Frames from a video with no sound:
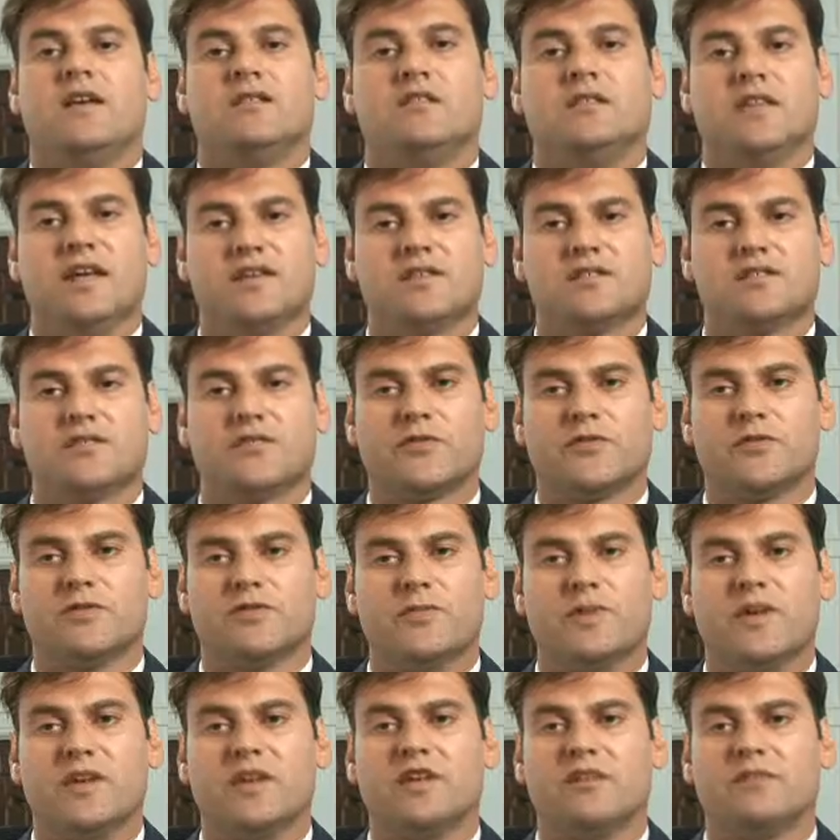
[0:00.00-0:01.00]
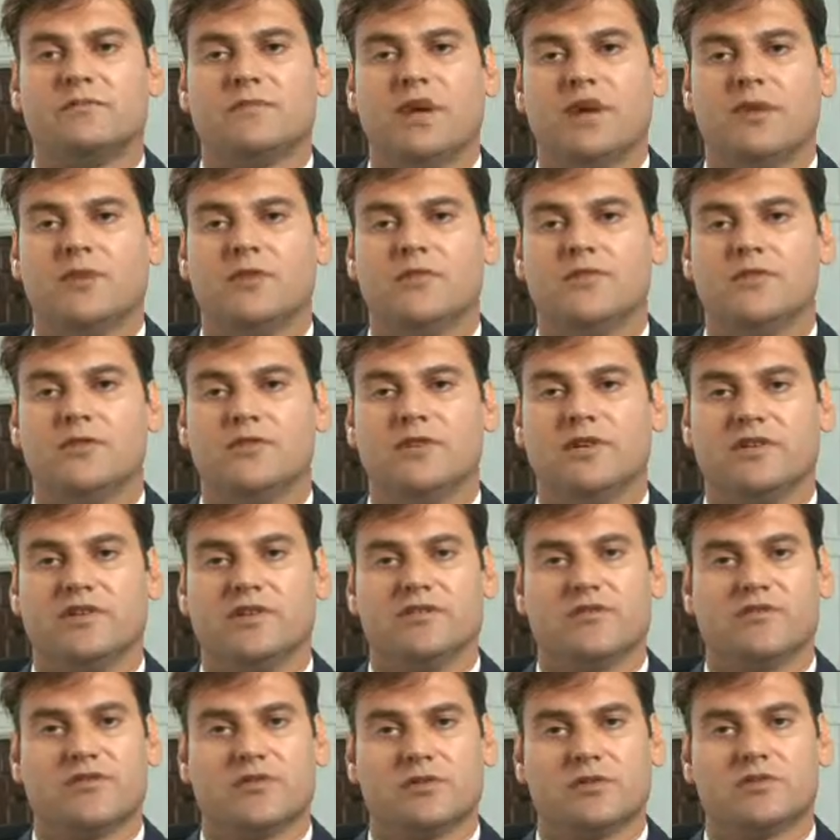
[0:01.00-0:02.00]
Let us first begin by reviewing
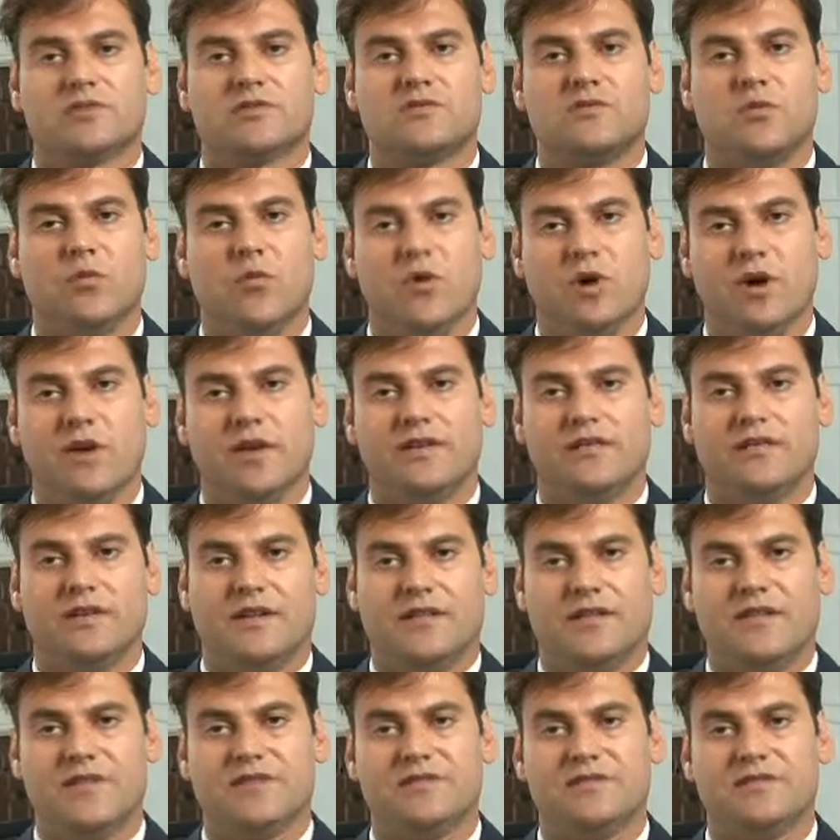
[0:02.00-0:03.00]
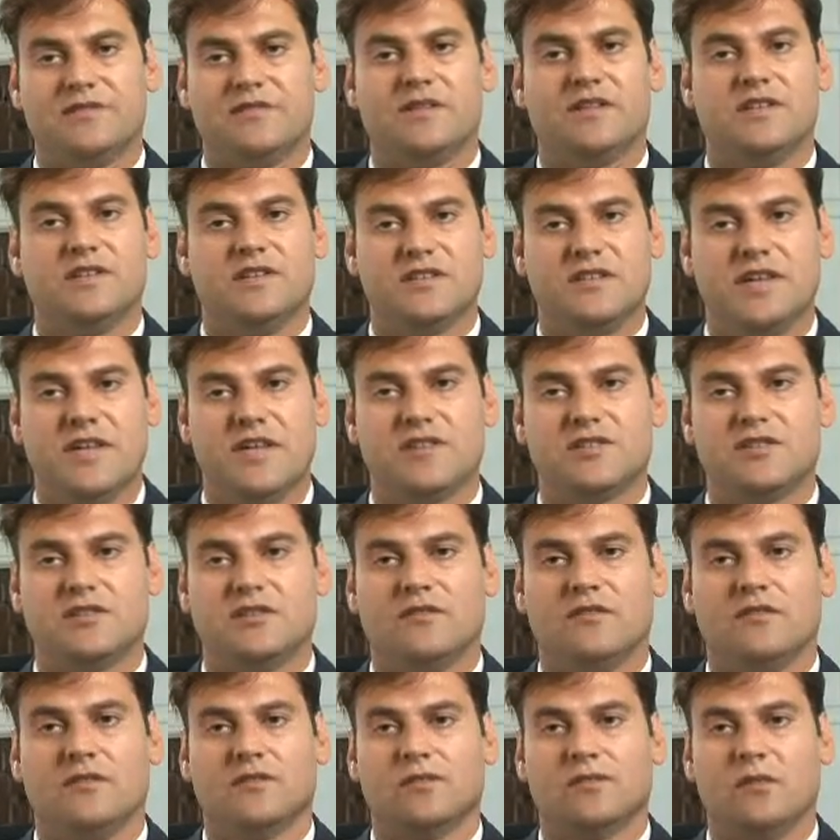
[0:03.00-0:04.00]
the first one. This is the detention
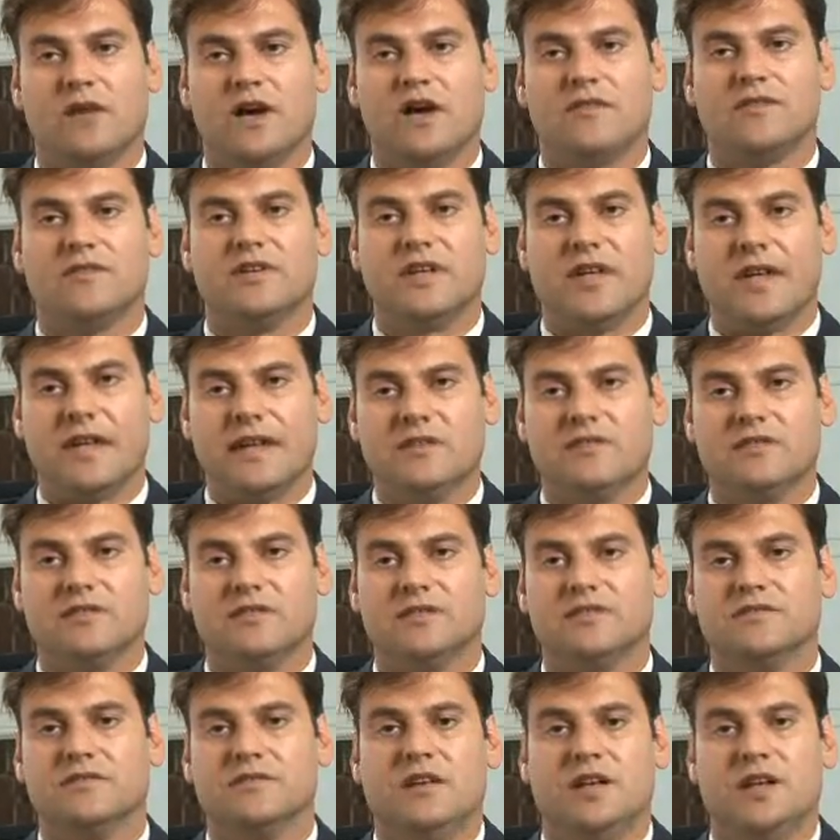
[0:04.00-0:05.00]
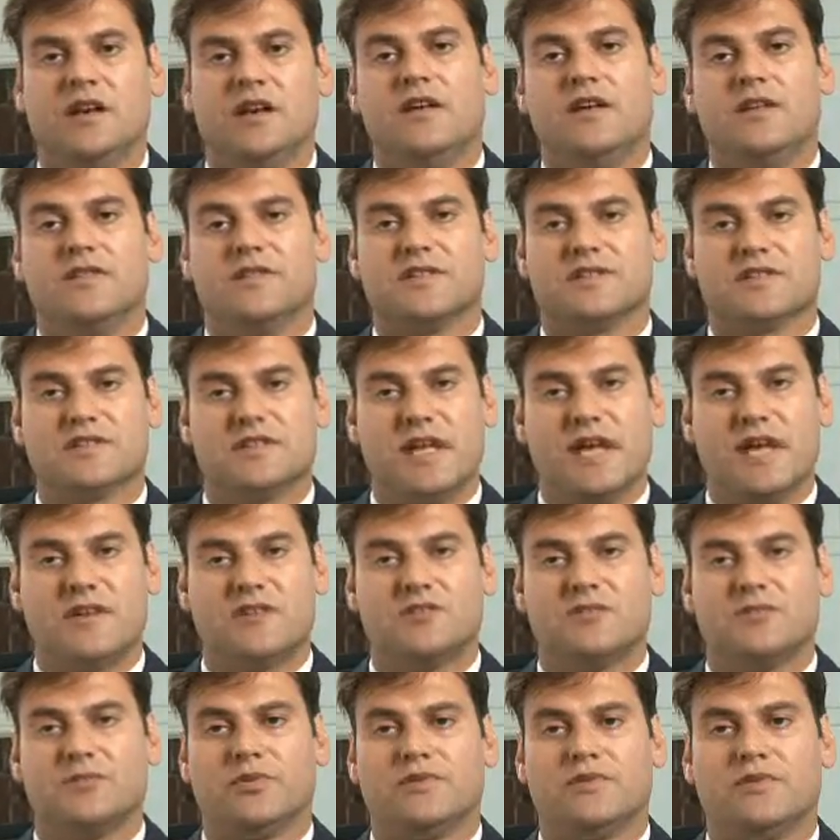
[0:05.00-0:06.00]
of an arriving alien. The
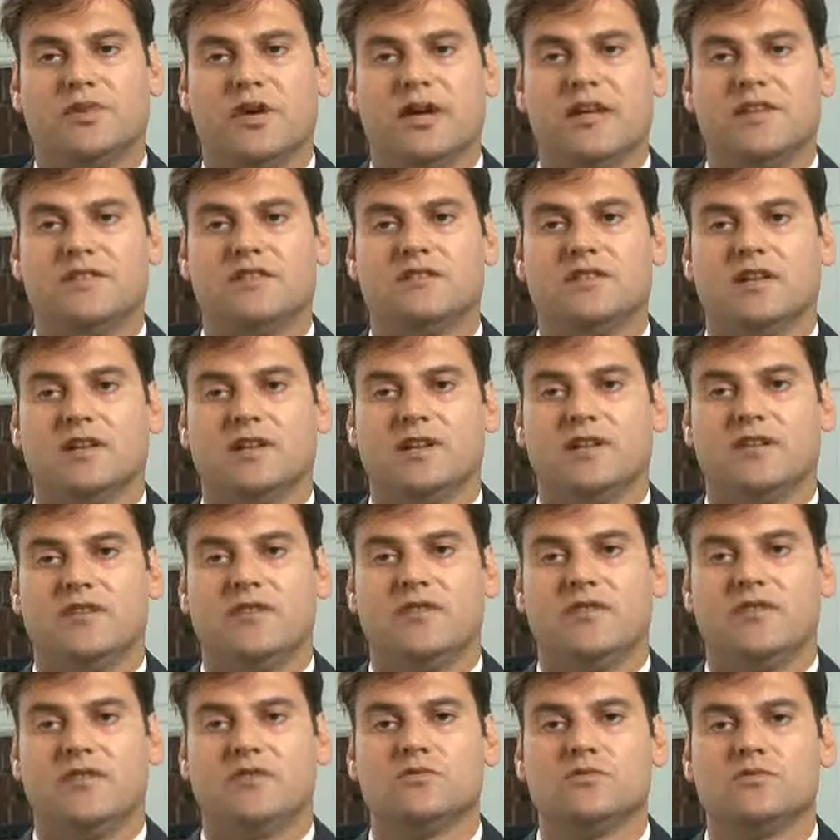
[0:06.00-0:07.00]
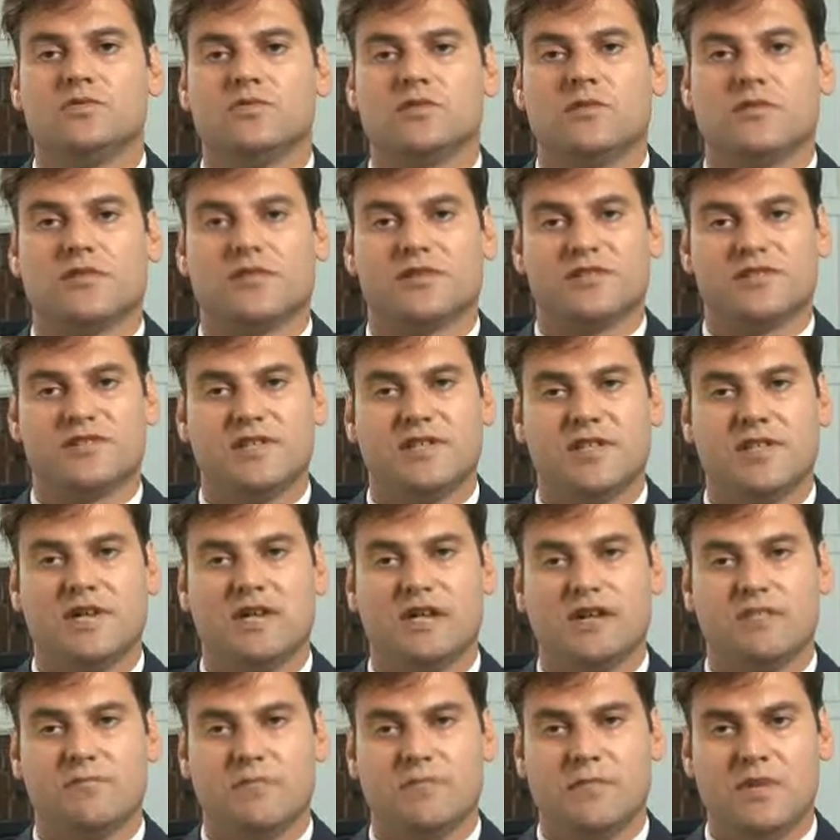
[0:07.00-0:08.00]
statute provides that individuals who are
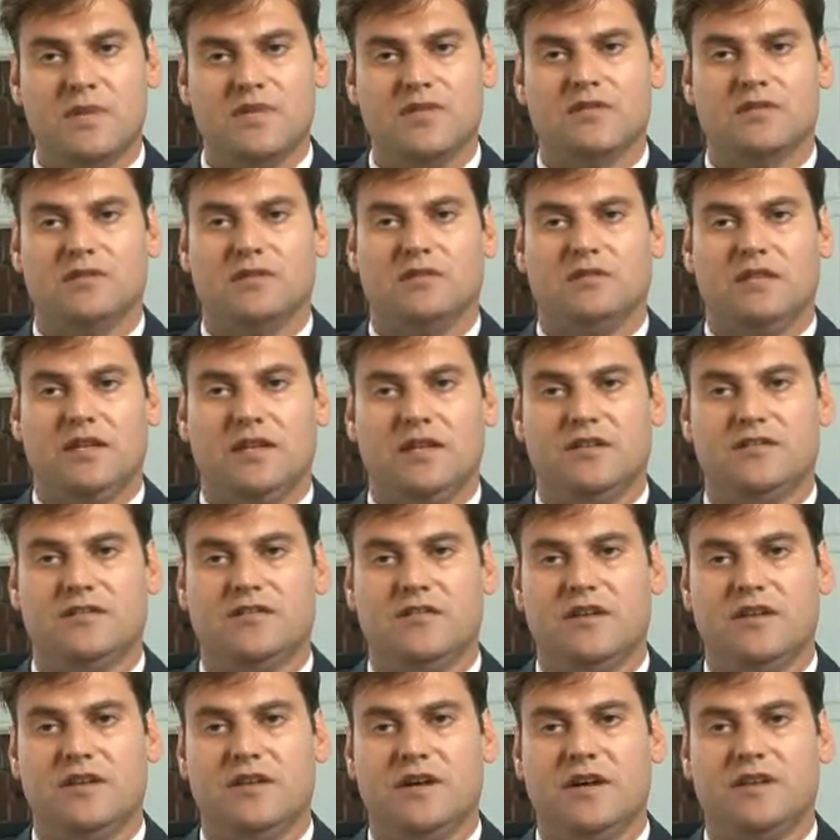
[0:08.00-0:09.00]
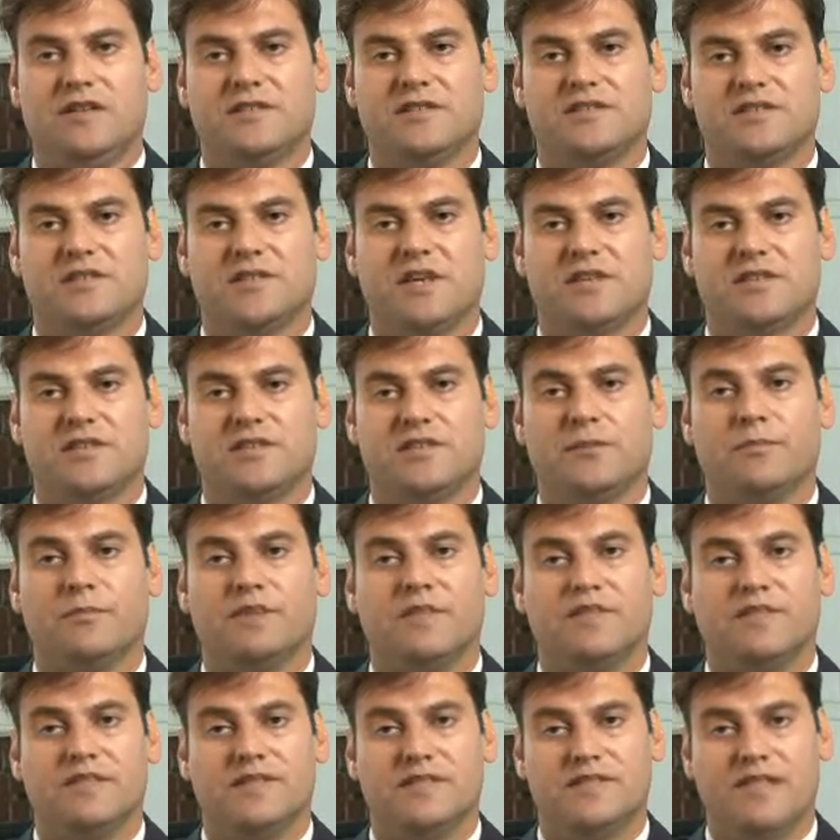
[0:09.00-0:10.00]
seeking admission into the United States shall
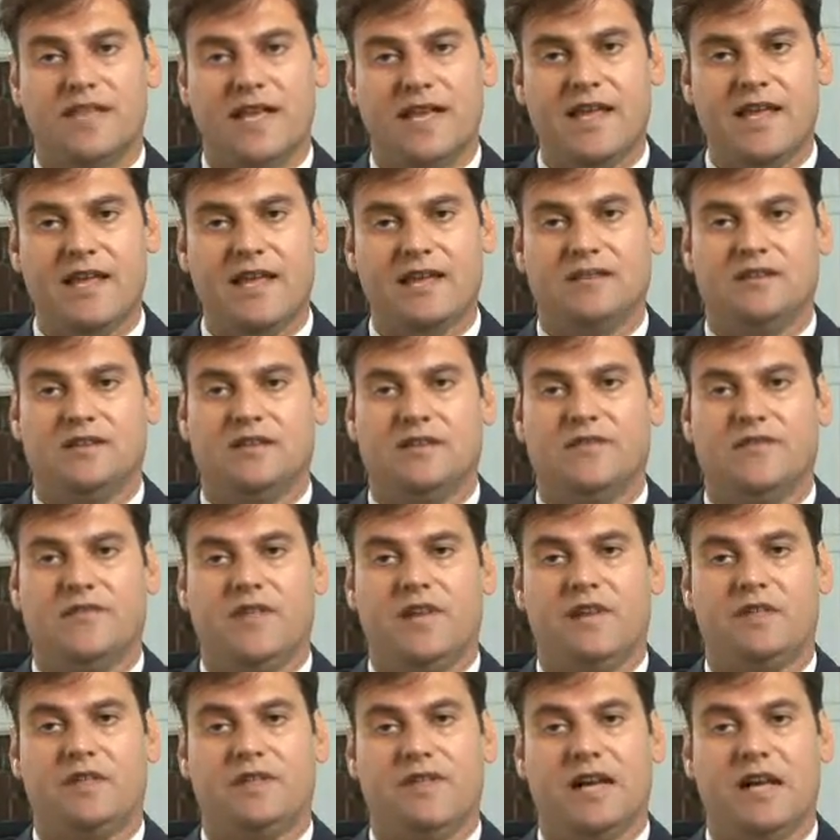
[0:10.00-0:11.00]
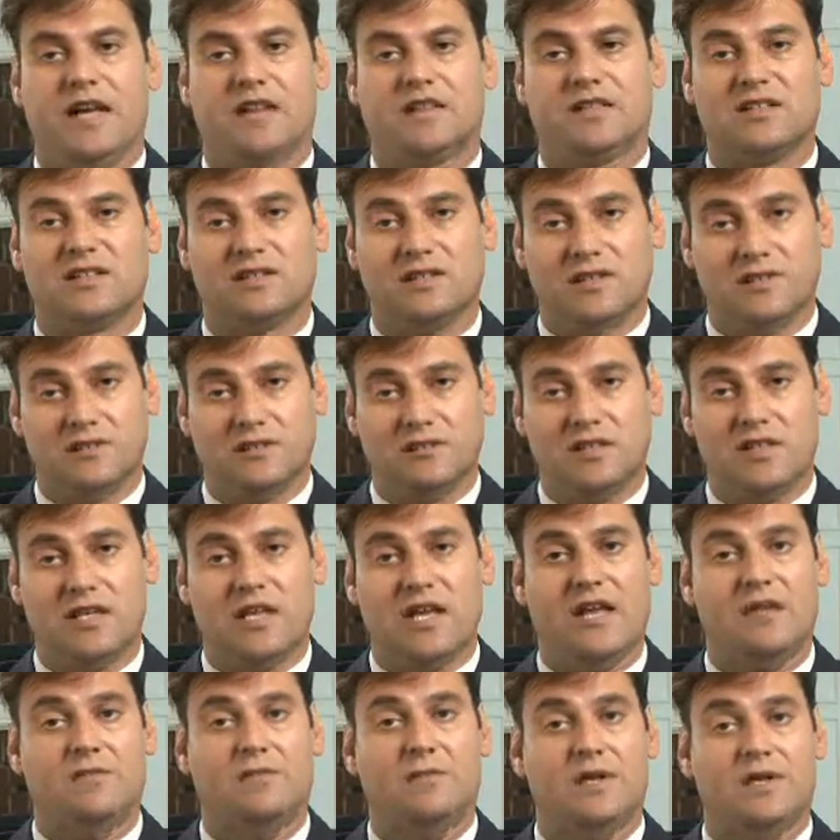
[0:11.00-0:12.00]
be detained if they are not clearly
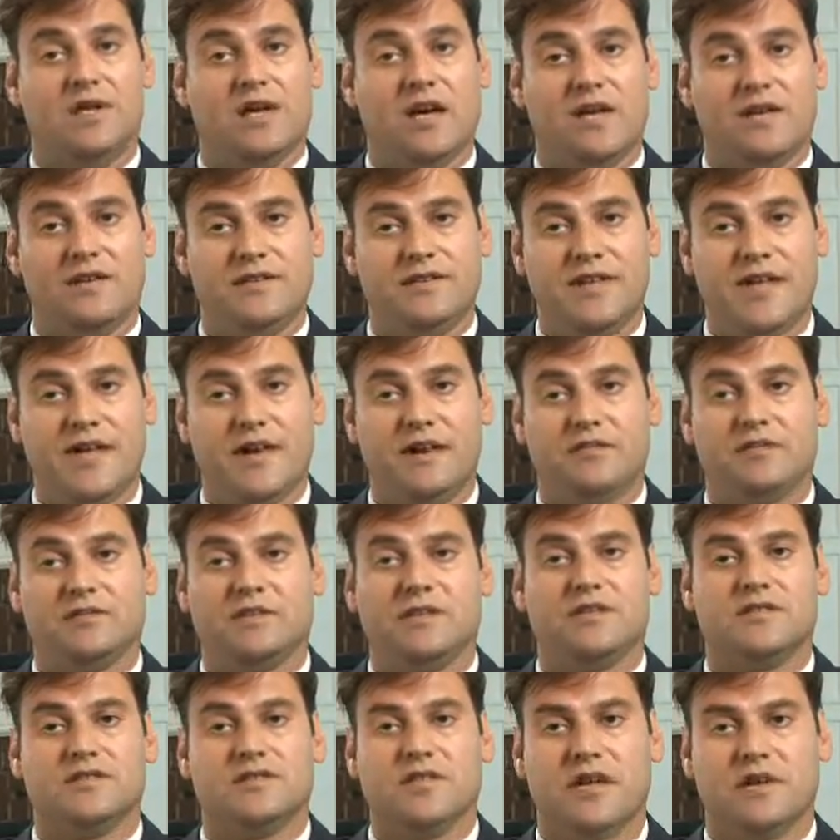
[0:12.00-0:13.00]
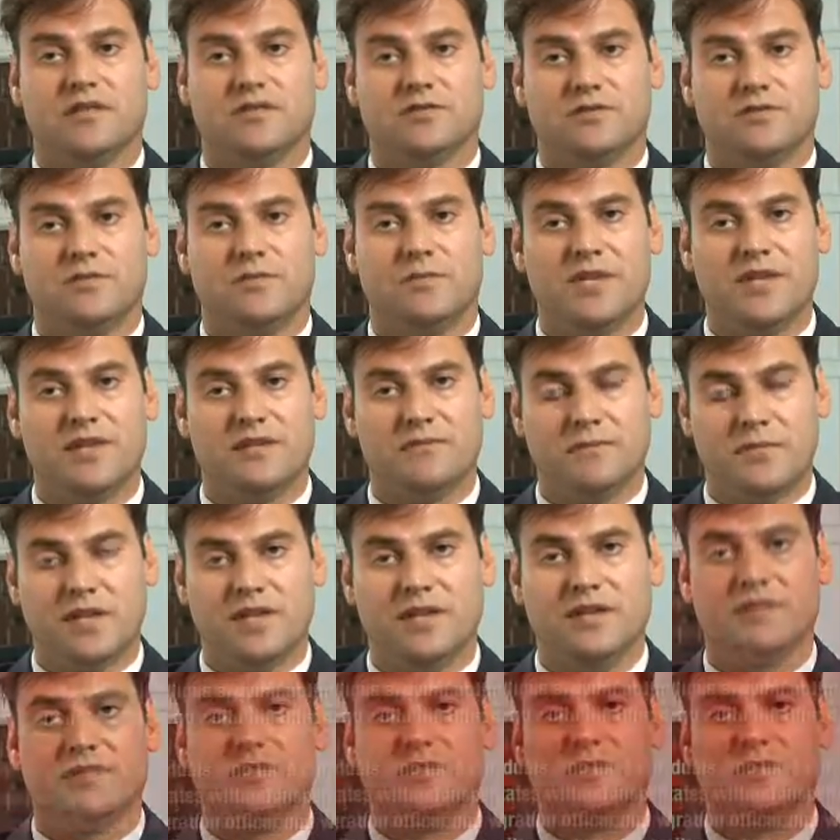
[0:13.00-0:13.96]
and beyond doubt entitled to be admitted.